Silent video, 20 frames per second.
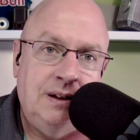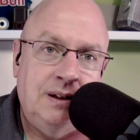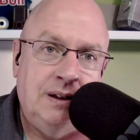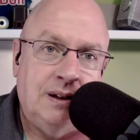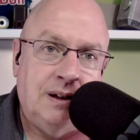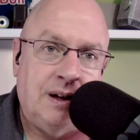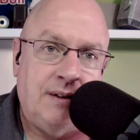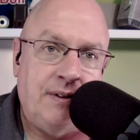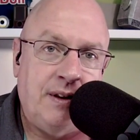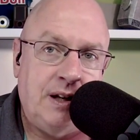
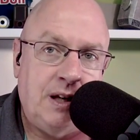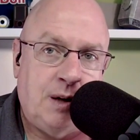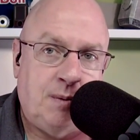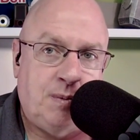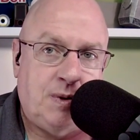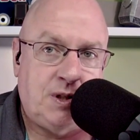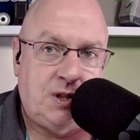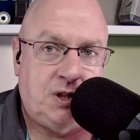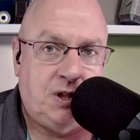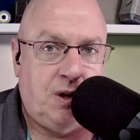And the
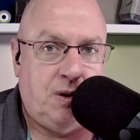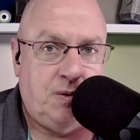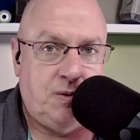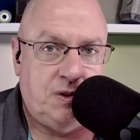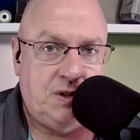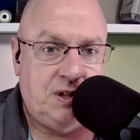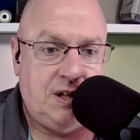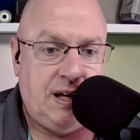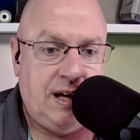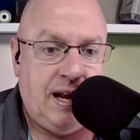number of
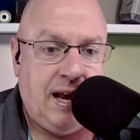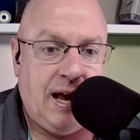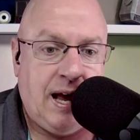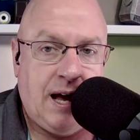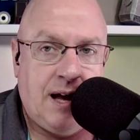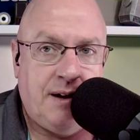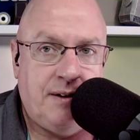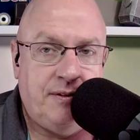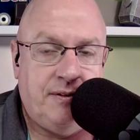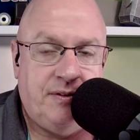shows that
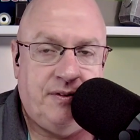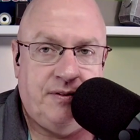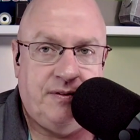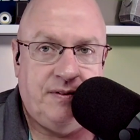have